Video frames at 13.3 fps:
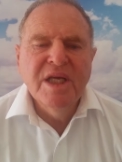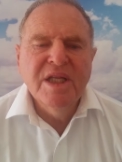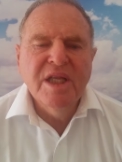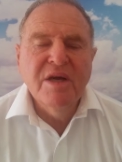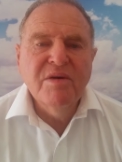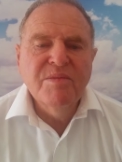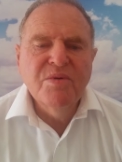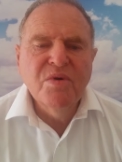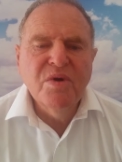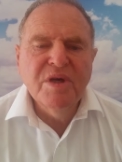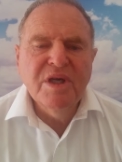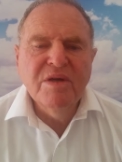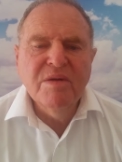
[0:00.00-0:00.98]
They were
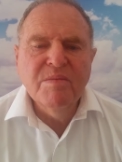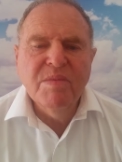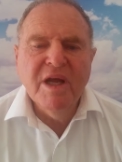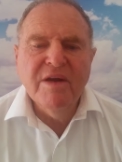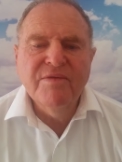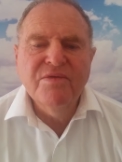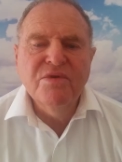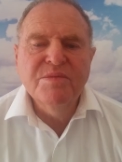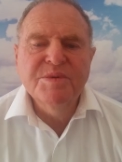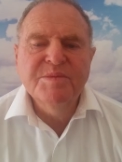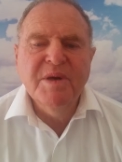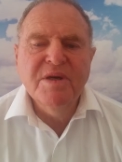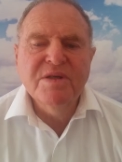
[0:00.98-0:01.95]
brought in on platforms
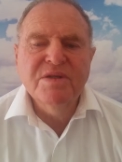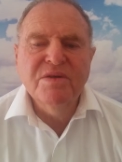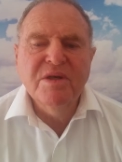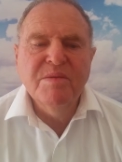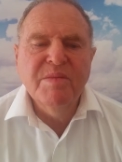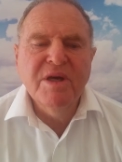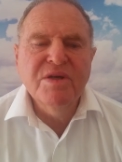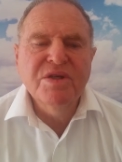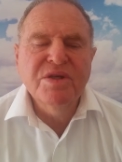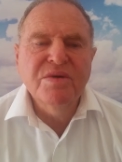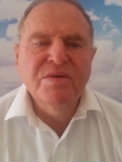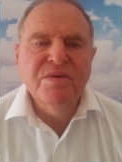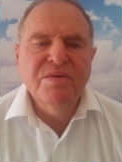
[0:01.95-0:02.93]
based on
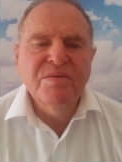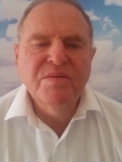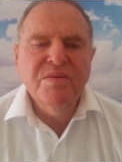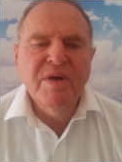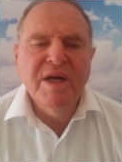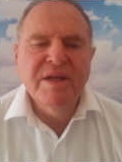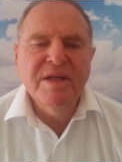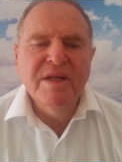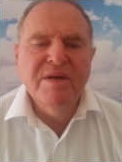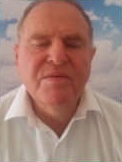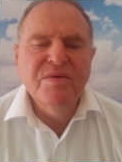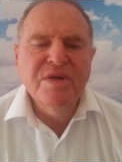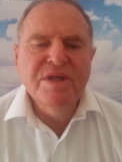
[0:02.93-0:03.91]
emotion rather
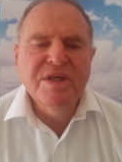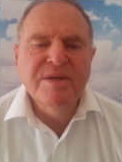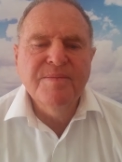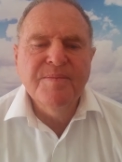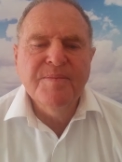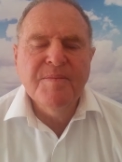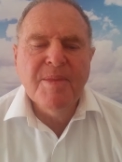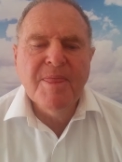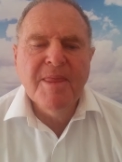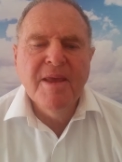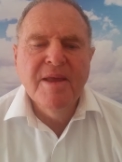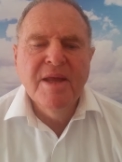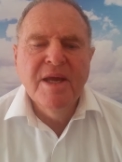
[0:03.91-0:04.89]
than reason.
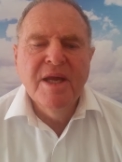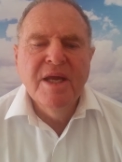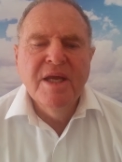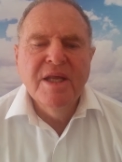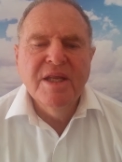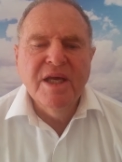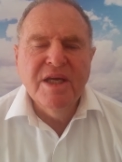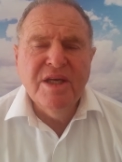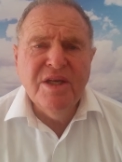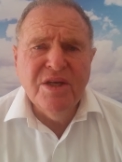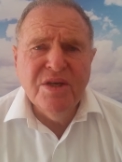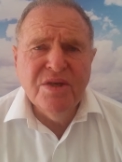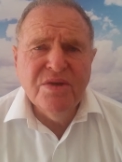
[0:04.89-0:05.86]
They
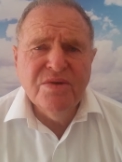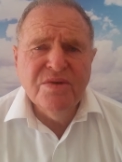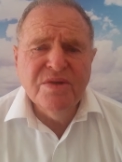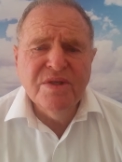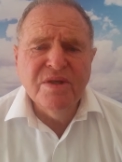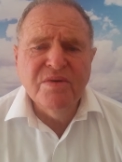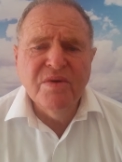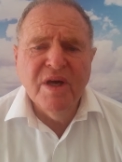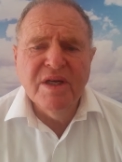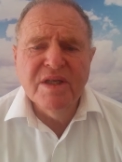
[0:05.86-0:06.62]
used the great